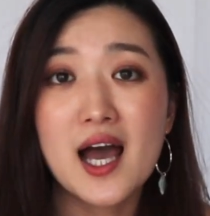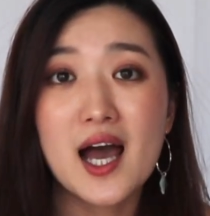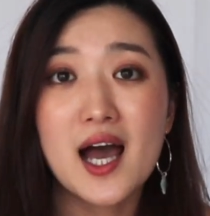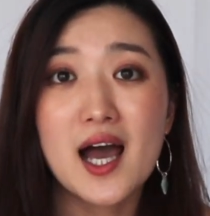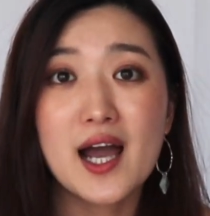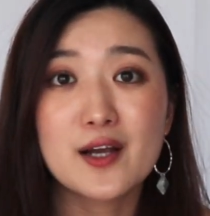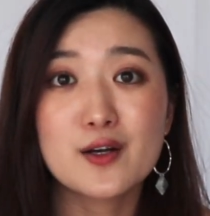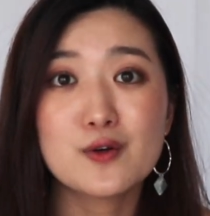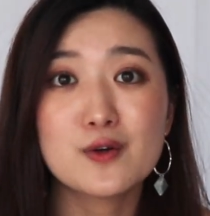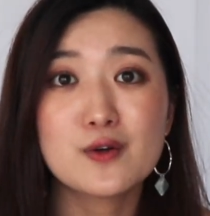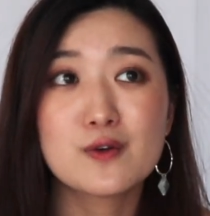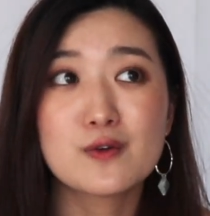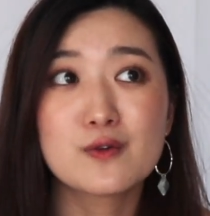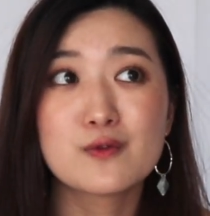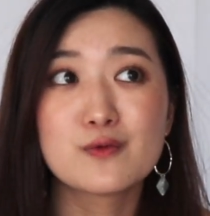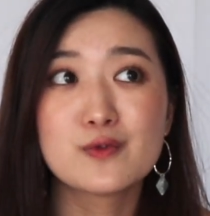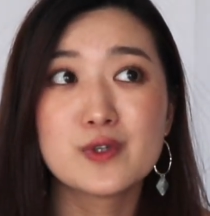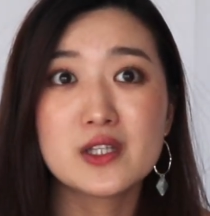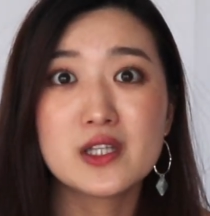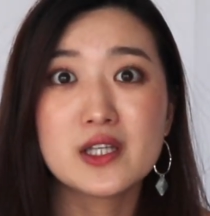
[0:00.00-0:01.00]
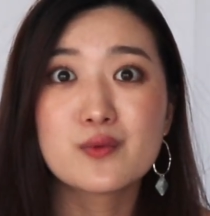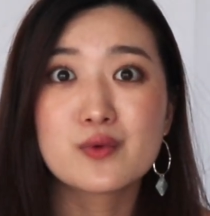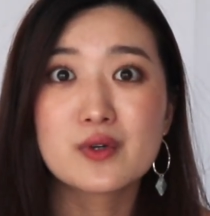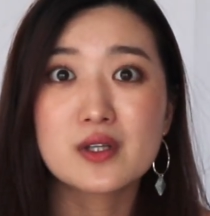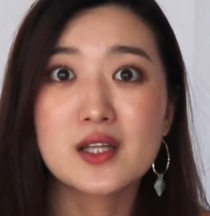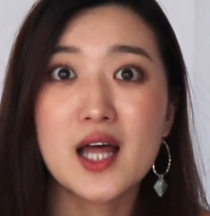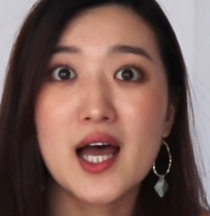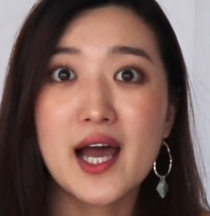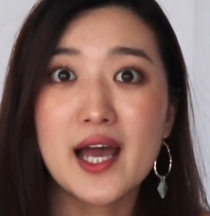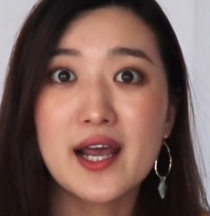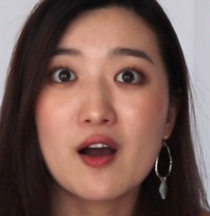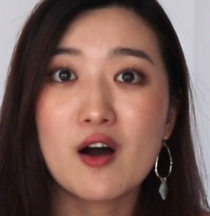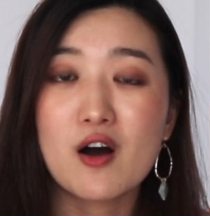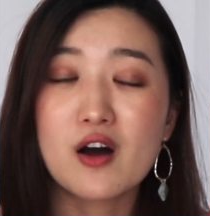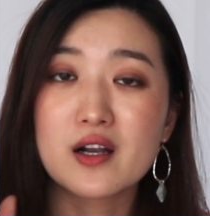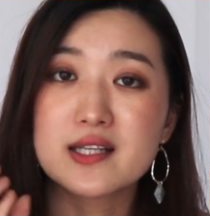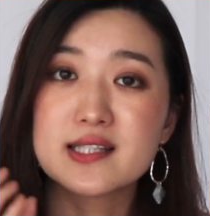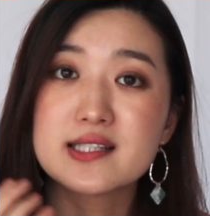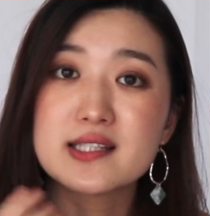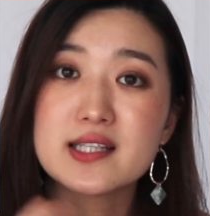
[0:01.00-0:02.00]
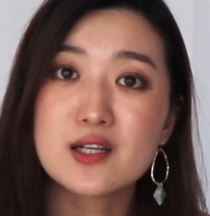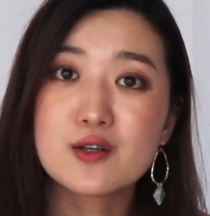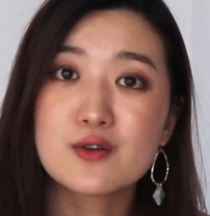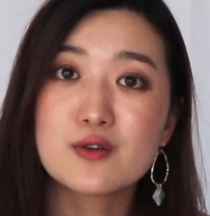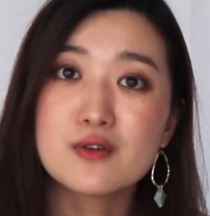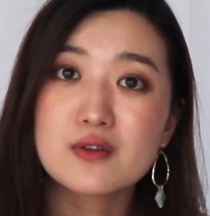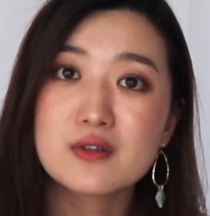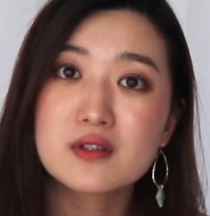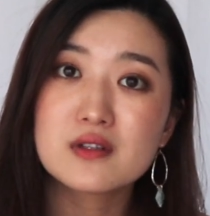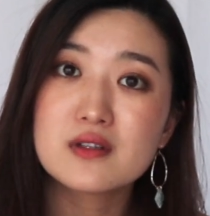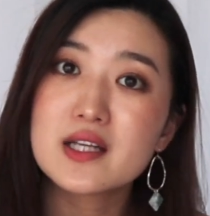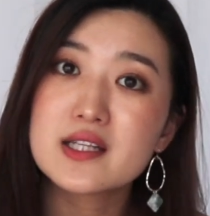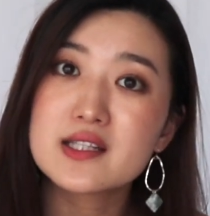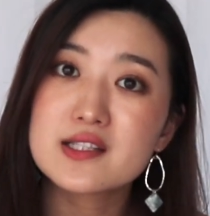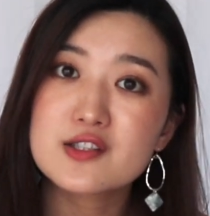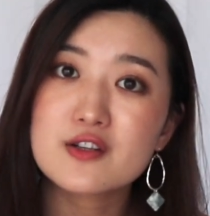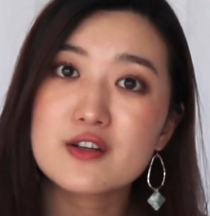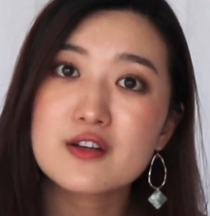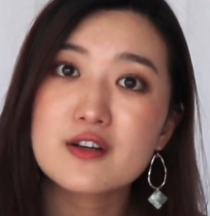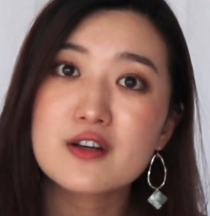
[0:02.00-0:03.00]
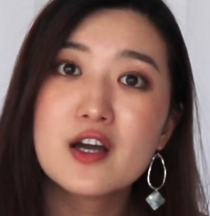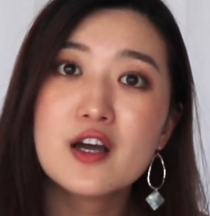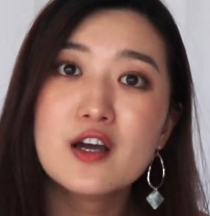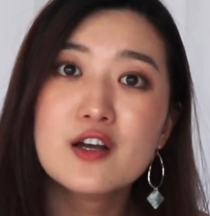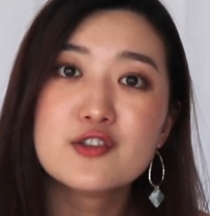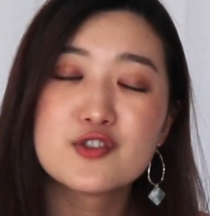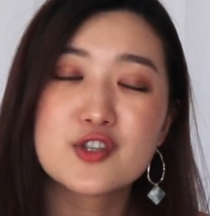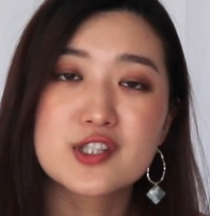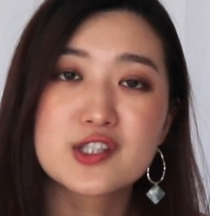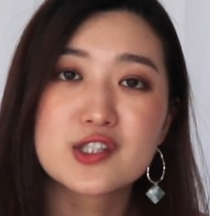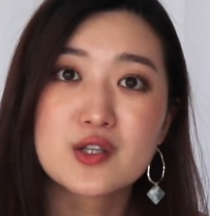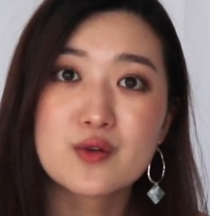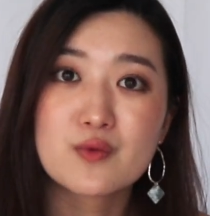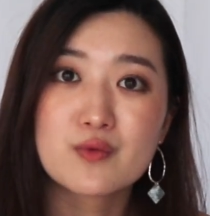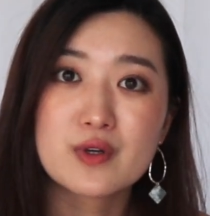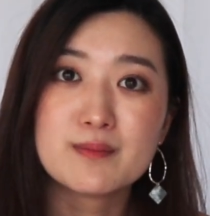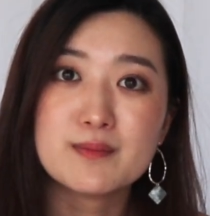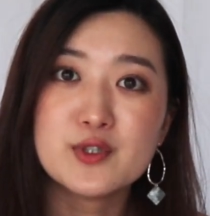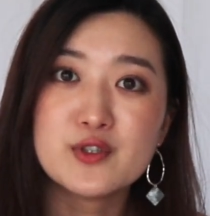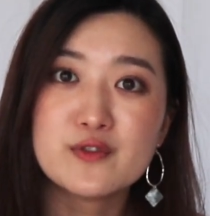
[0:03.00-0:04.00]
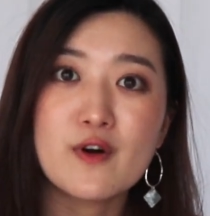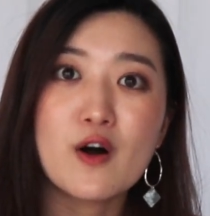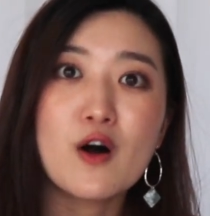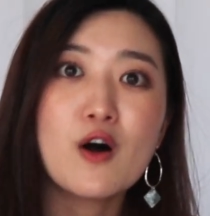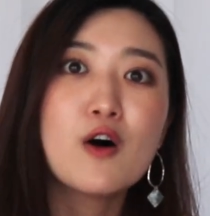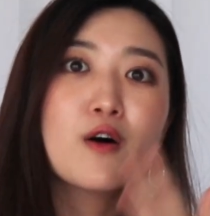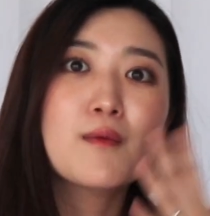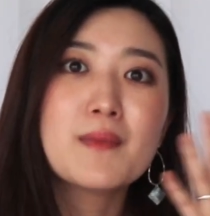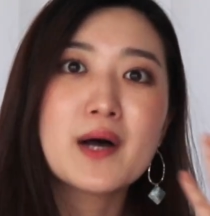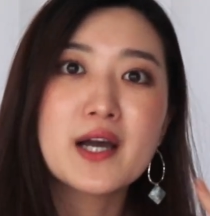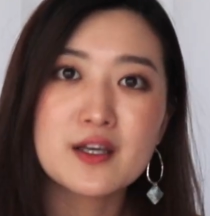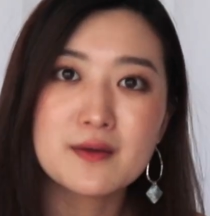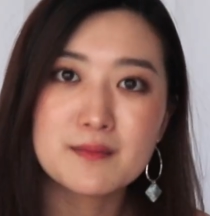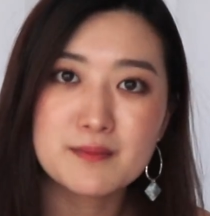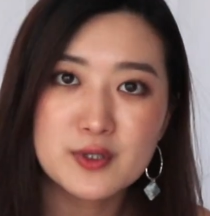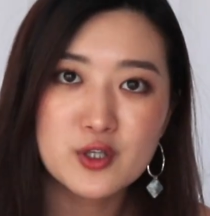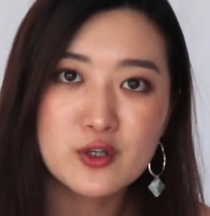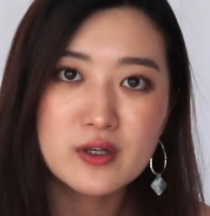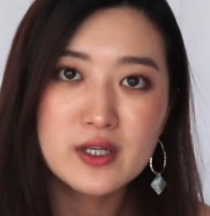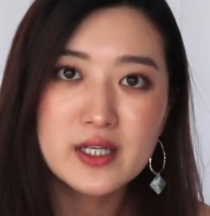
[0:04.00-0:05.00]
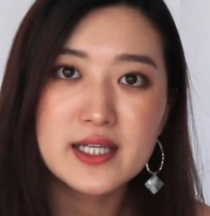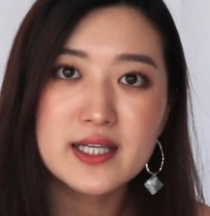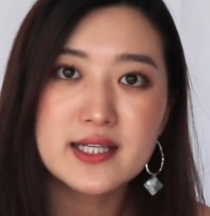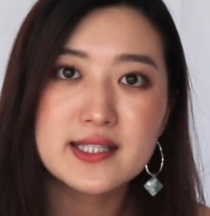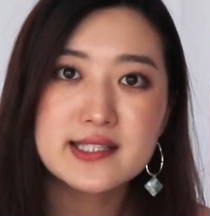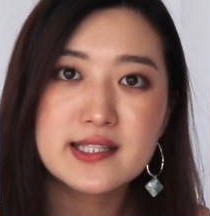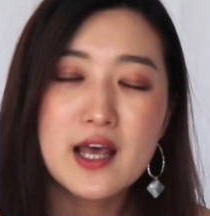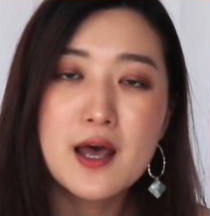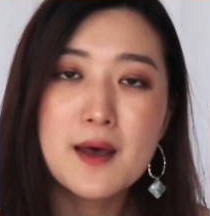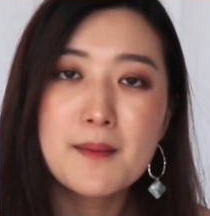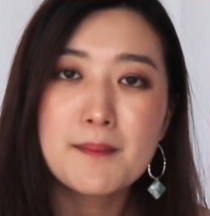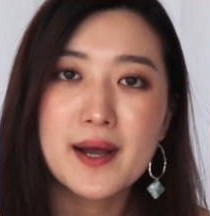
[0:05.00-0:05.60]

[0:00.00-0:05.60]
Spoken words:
I don't really rely on a single cleanser just to remove all my impurities,